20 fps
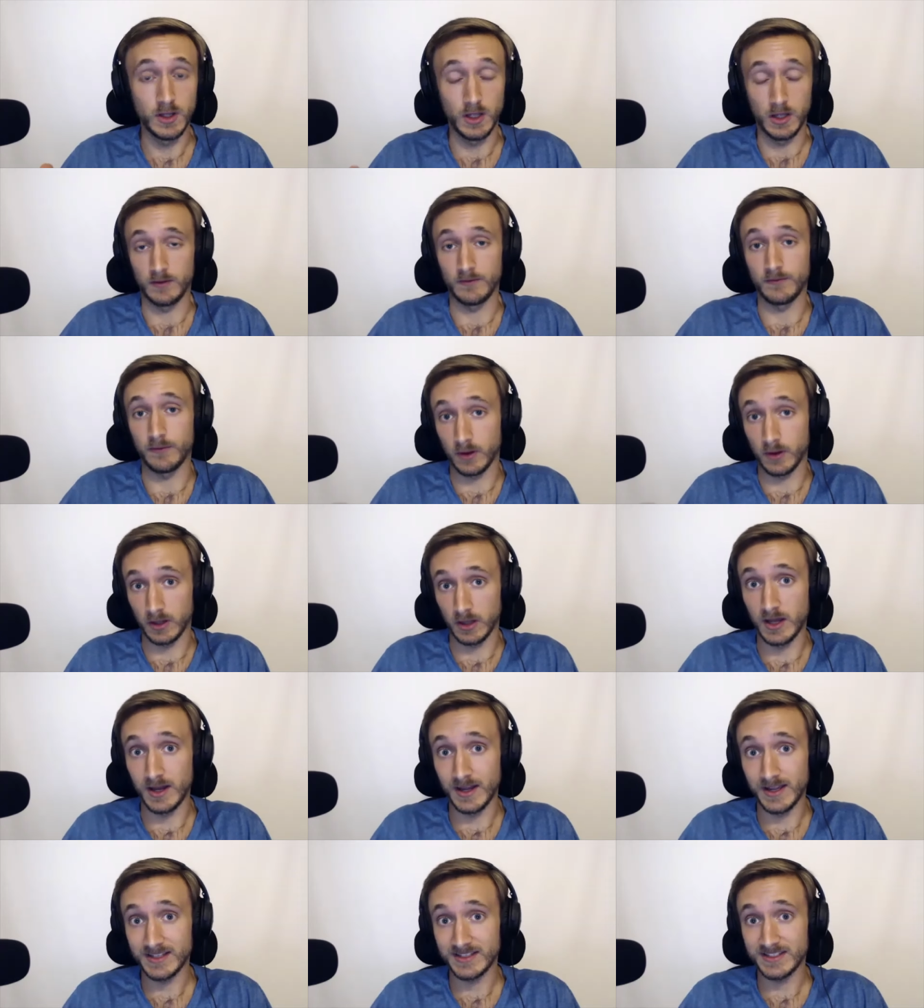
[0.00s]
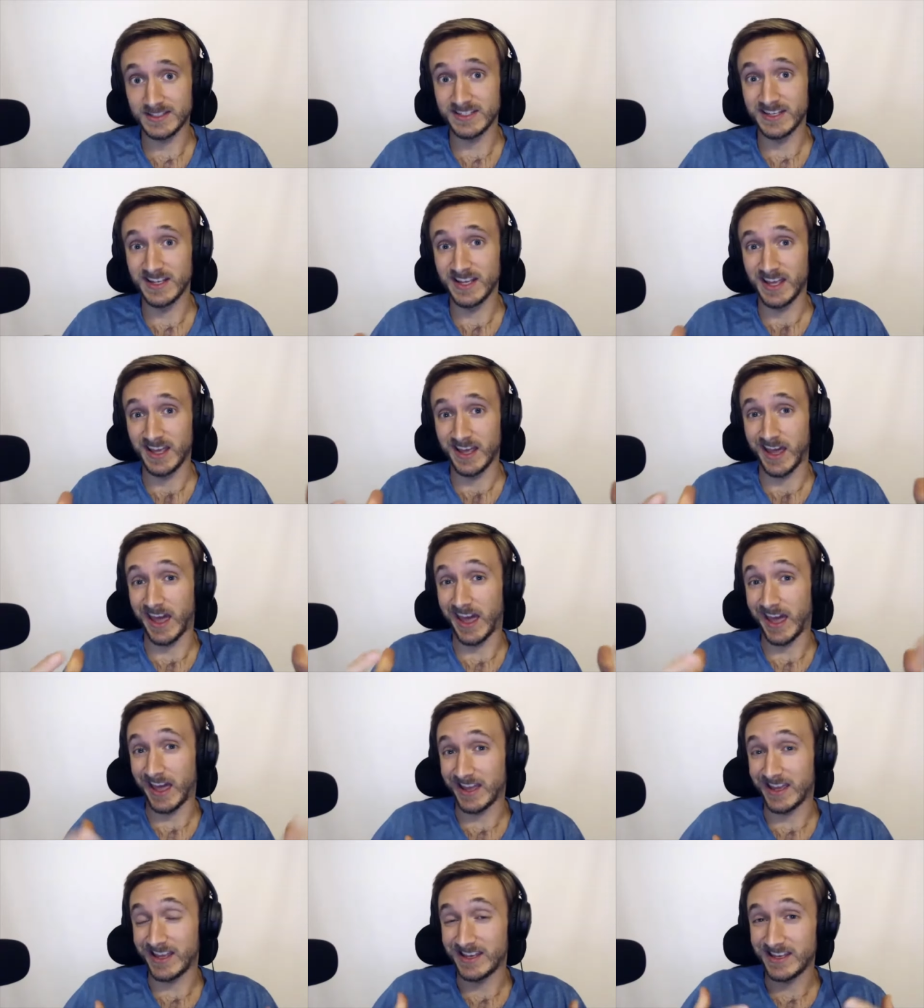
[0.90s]
for clients
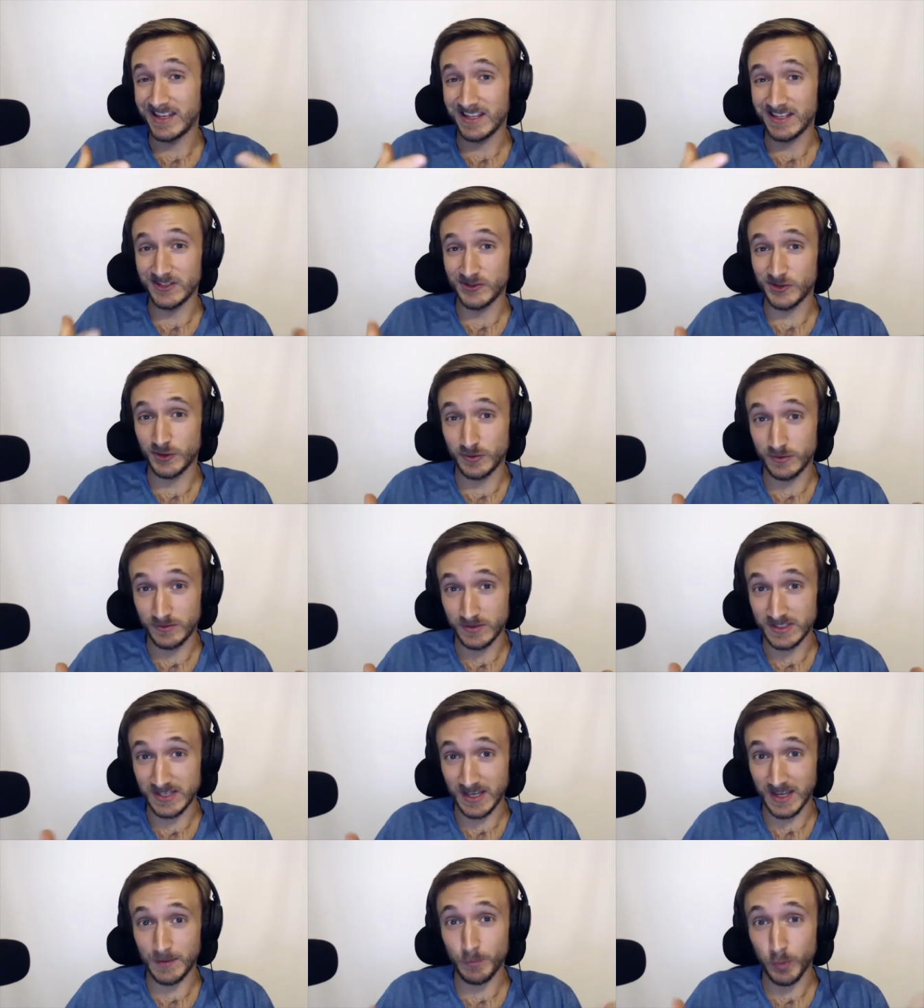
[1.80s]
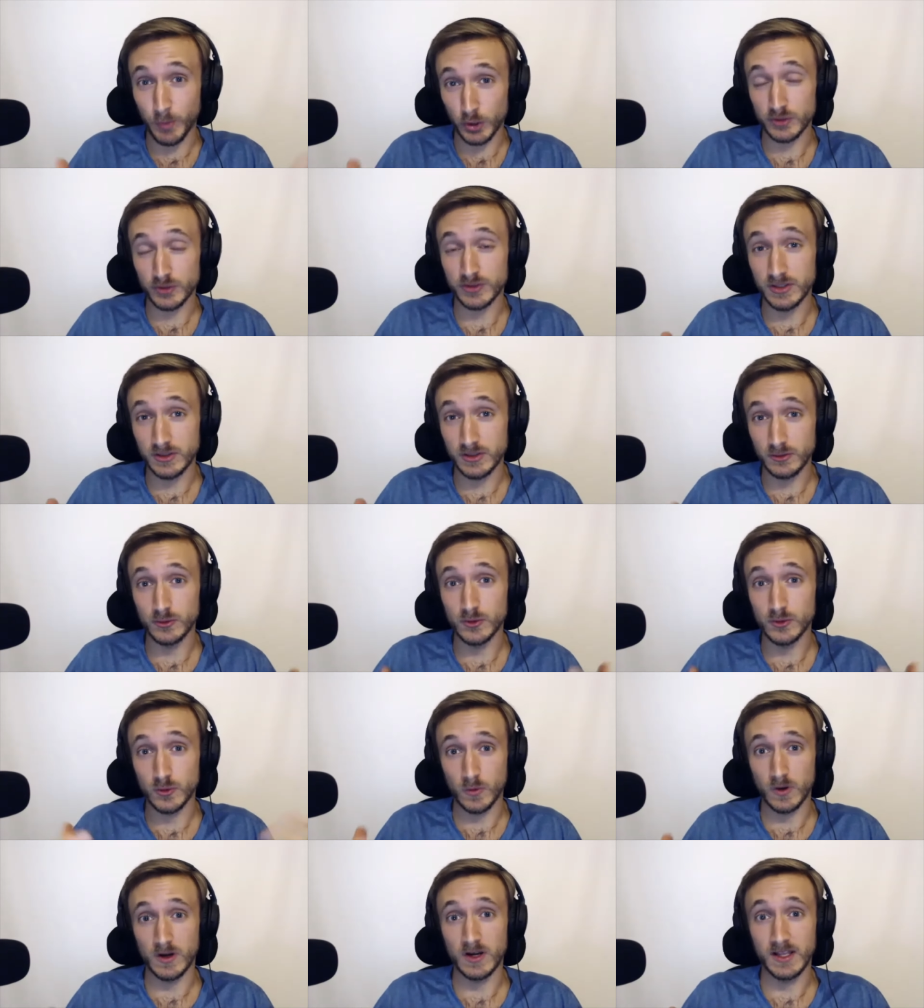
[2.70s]
and is the same person who's
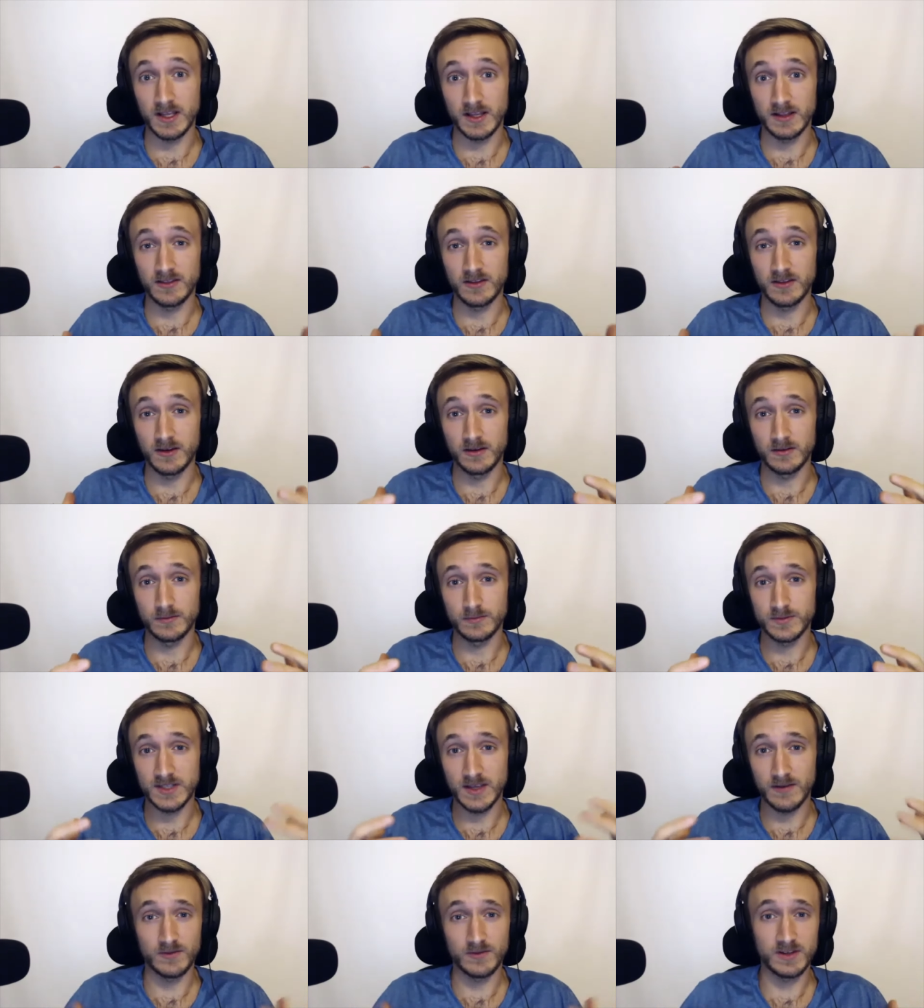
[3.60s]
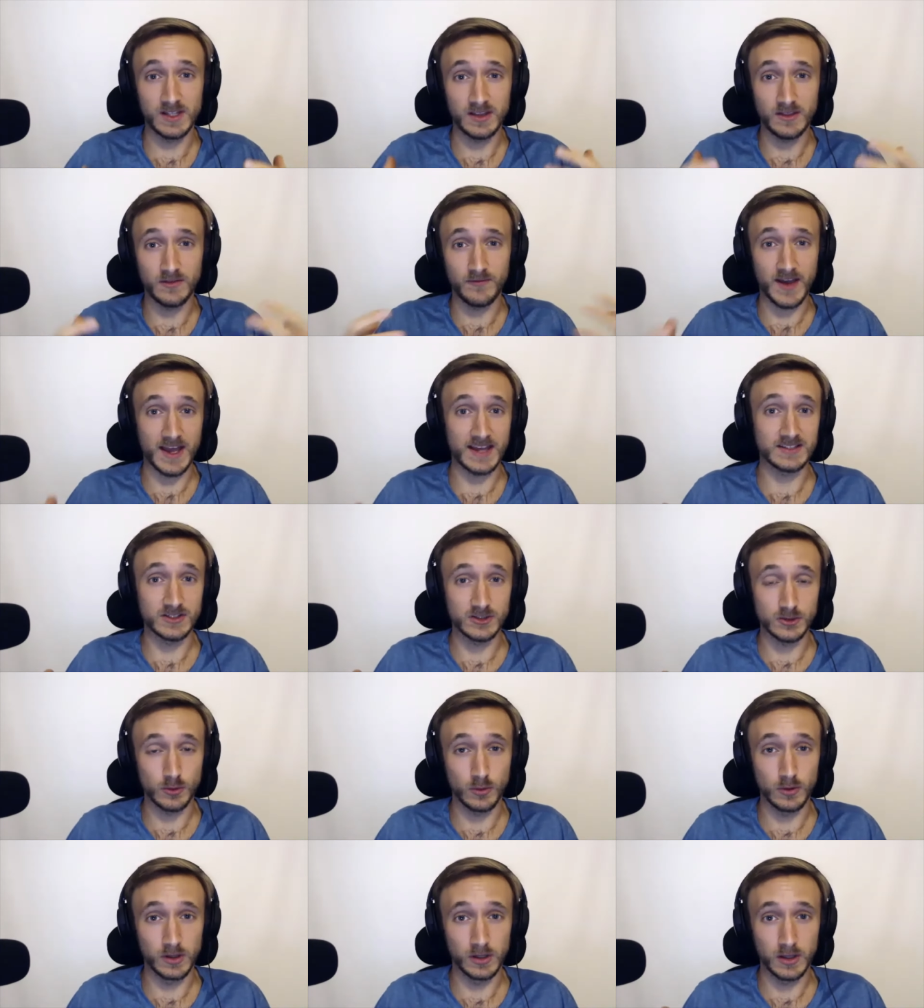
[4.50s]
running the seventeenth fastest
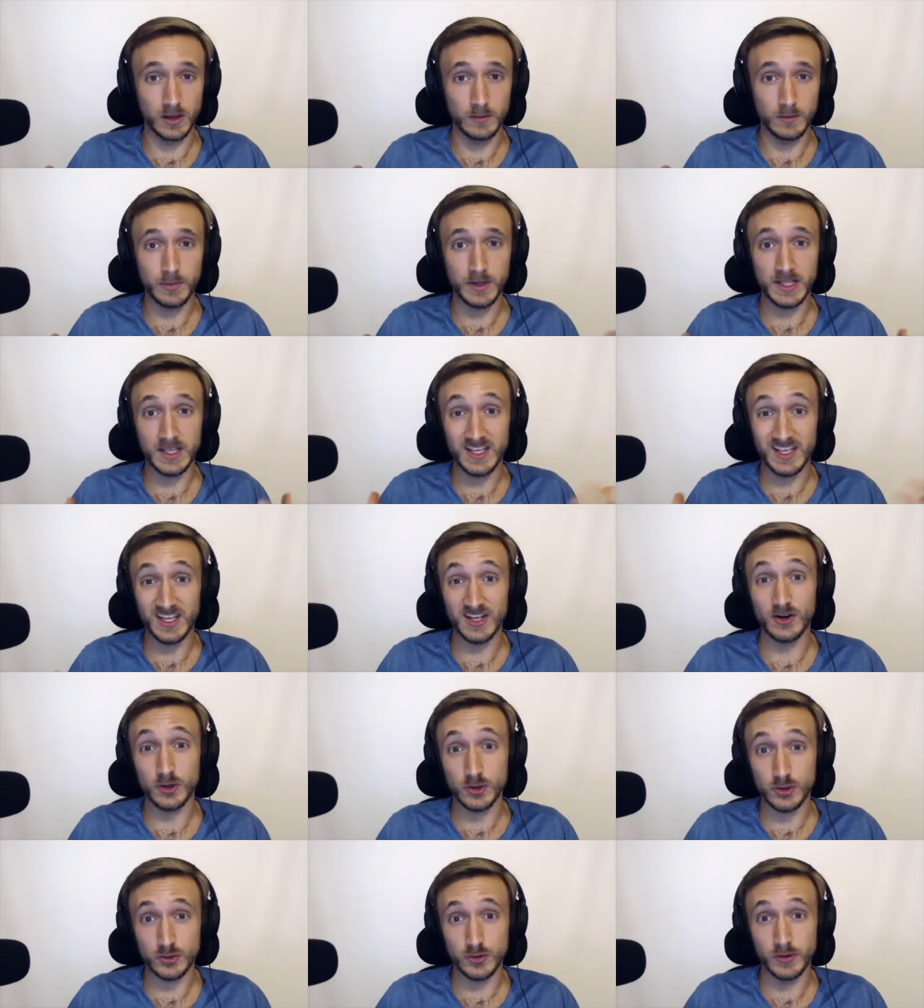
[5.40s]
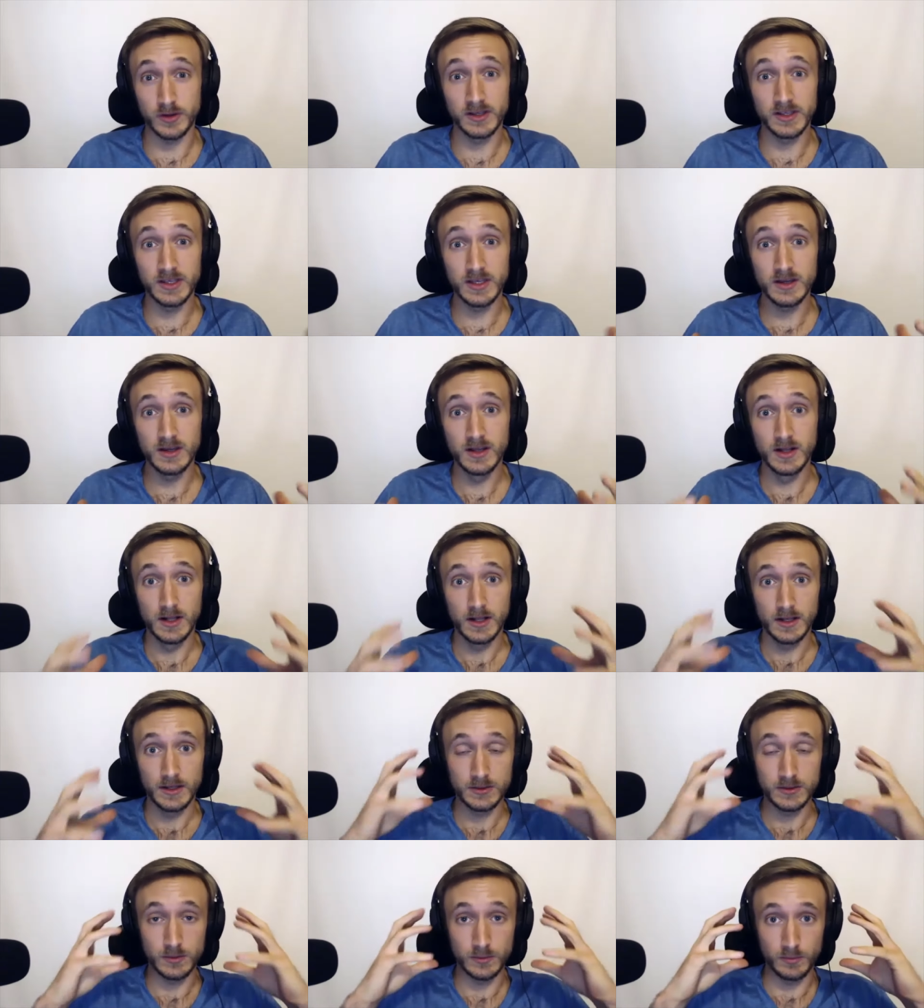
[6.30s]
growing company in Australia
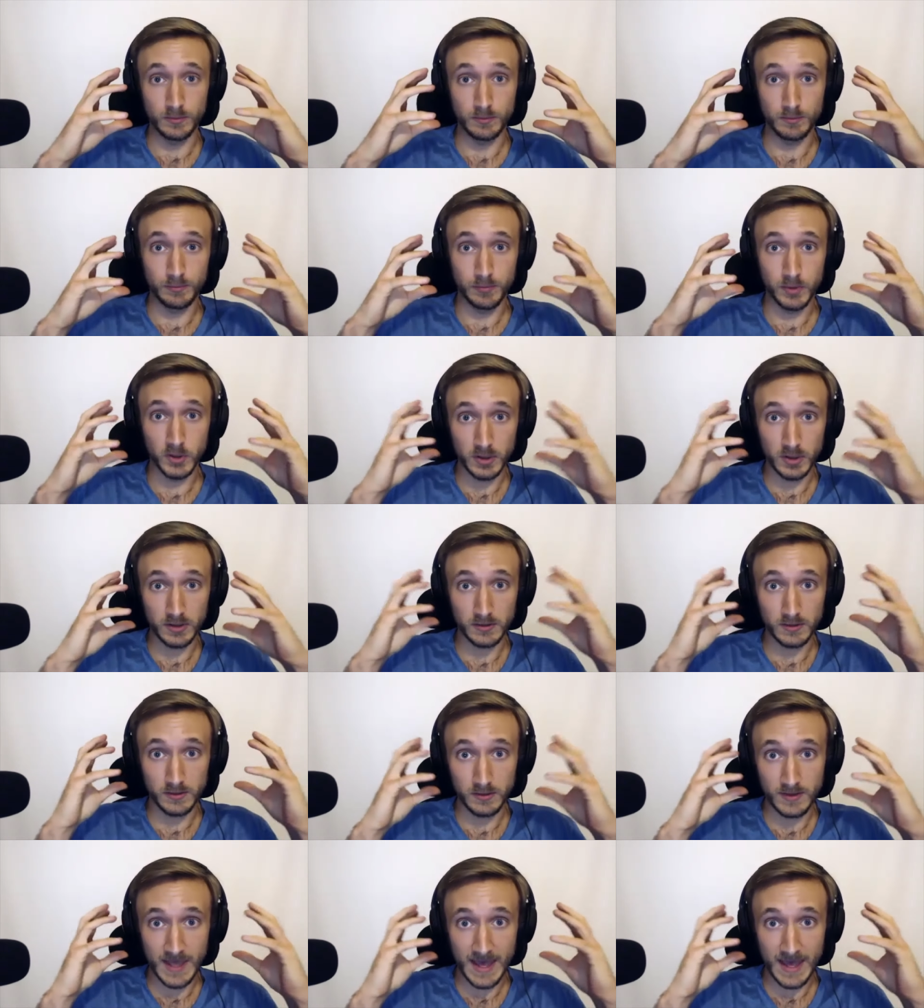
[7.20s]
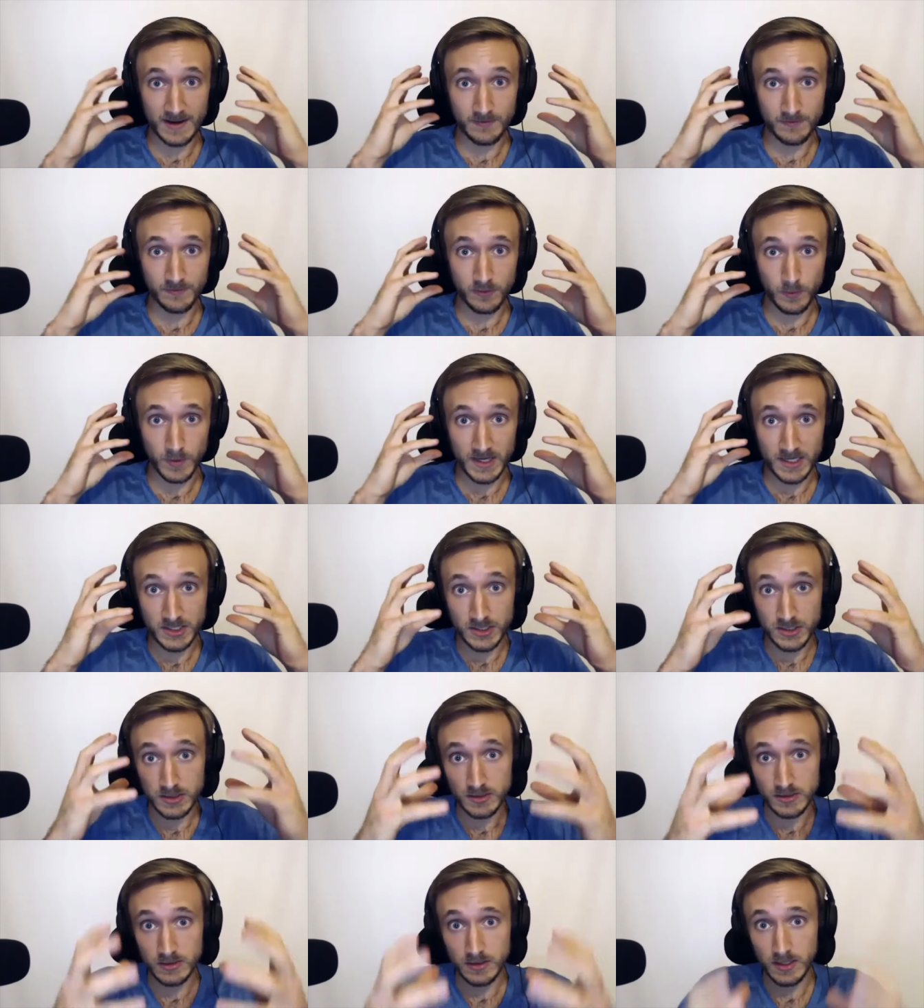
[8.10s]
to put that
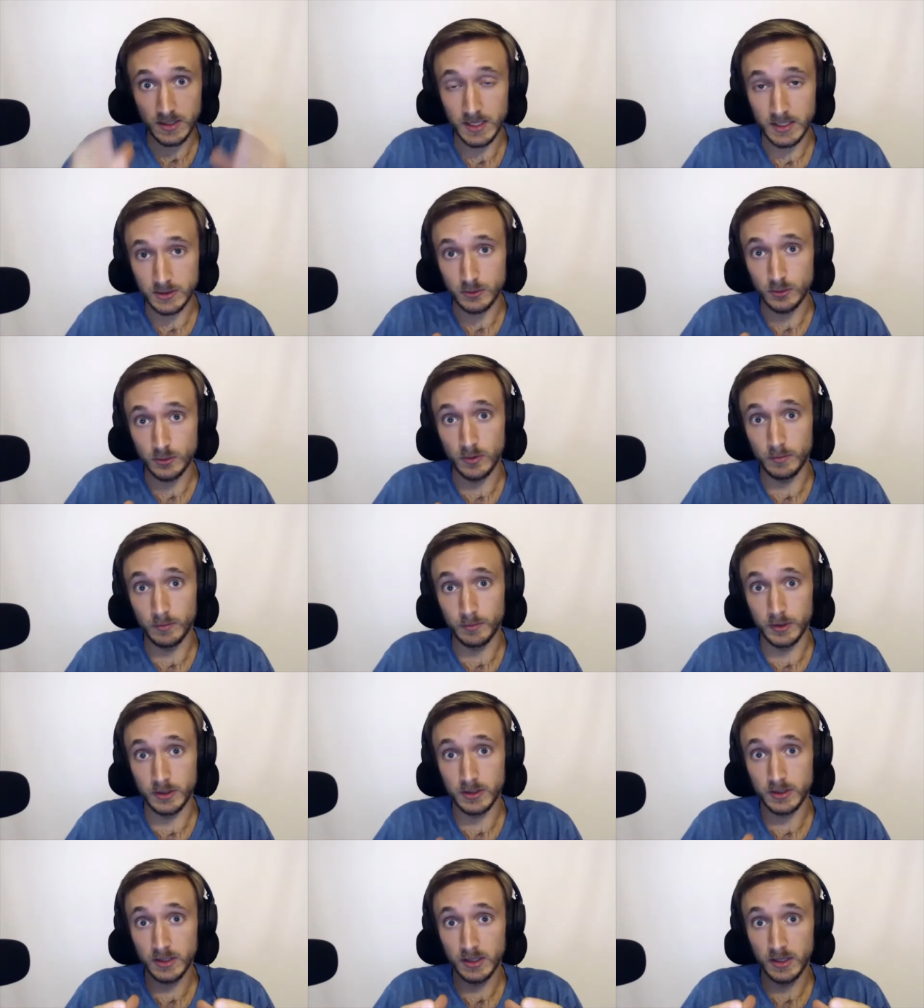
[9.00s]
information into a book